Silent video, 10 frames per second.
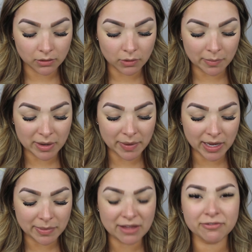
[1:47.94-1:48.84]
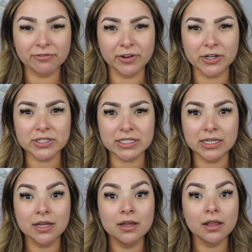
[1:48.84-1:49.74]
I'm gonna pick up that first
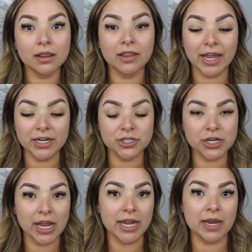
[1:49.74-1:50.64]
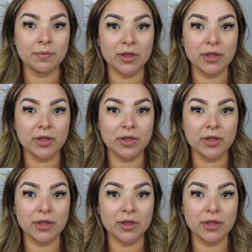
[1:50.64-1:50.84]
light shade and